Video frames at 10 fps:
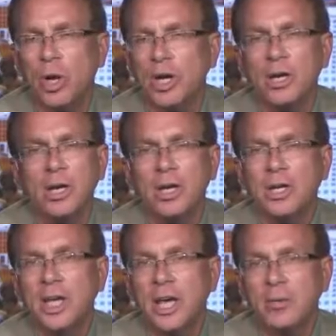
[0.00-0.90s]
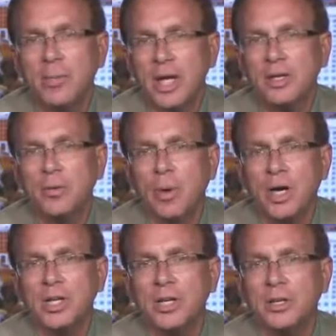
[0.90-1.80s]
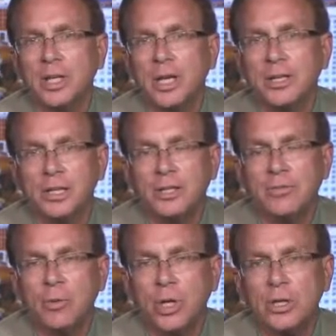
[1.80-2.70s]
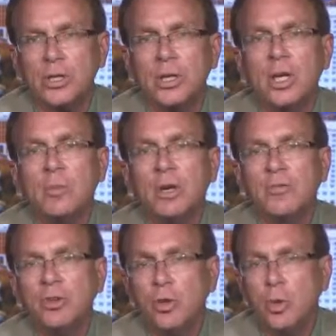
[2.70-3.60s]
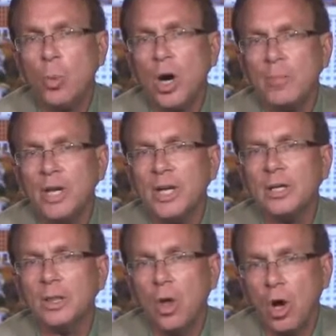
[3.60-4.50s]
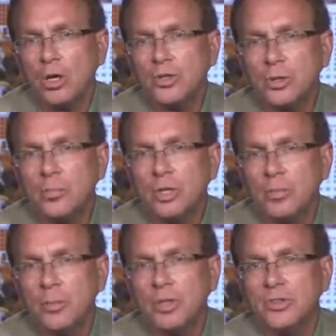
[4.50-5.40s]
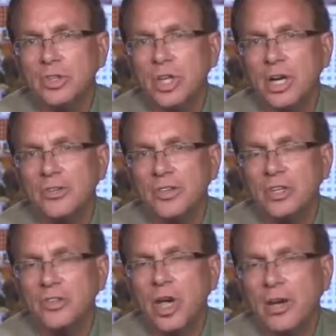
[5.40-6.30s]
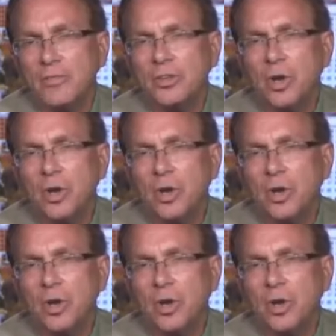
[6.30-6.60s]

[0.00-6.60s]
want to make your money and leave quickly. But if you want to make a long-term commitment to the United States, you have to